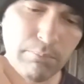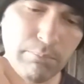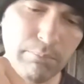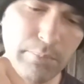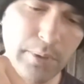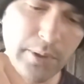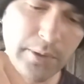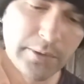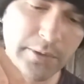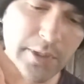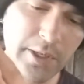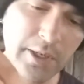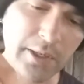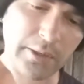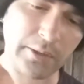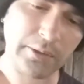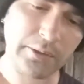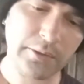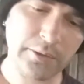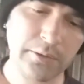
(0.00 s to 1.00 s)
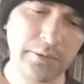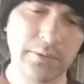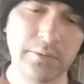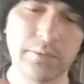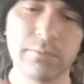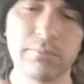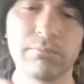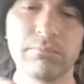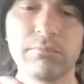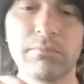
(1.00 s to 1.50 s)
Build deck
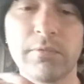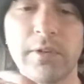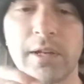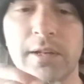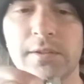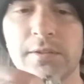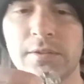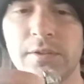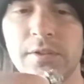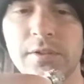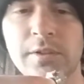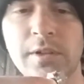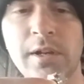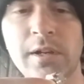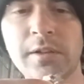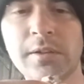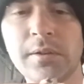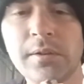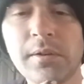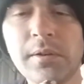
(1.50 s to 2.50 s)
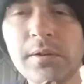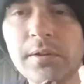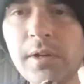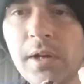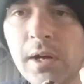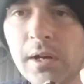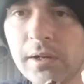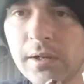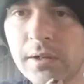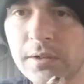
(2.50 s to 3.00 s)
has these nice little
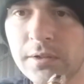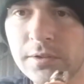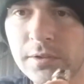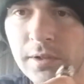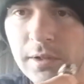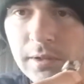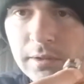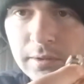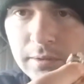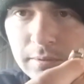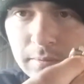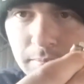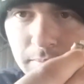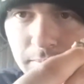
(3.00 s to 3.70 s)
dog ears on it.